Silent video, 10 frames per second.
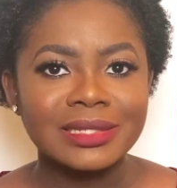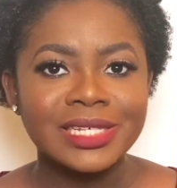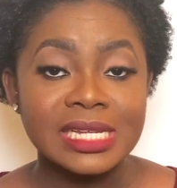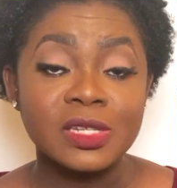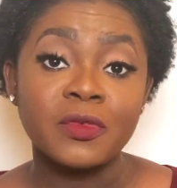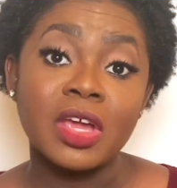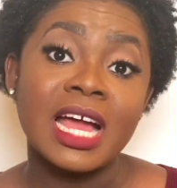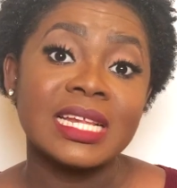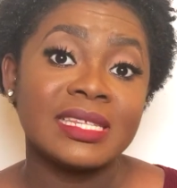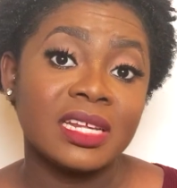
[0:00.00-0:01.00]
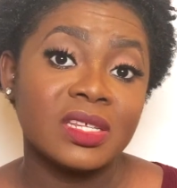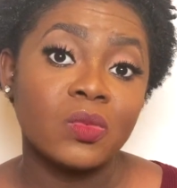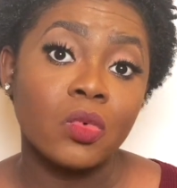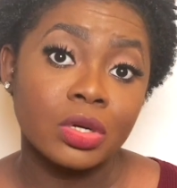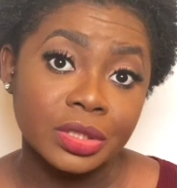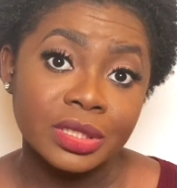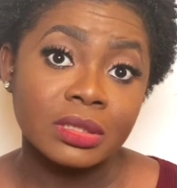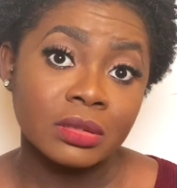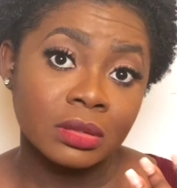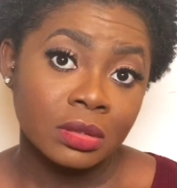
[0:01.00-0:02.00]
chances of your ads getting
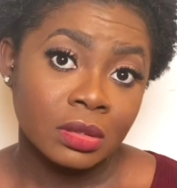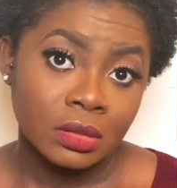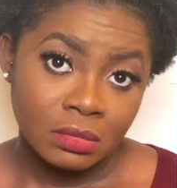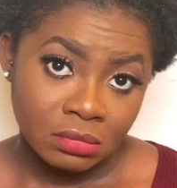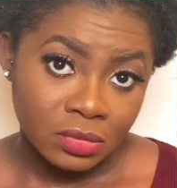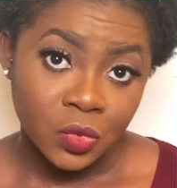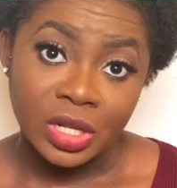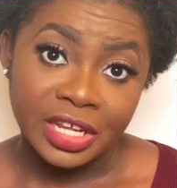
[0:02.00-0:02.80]
watched will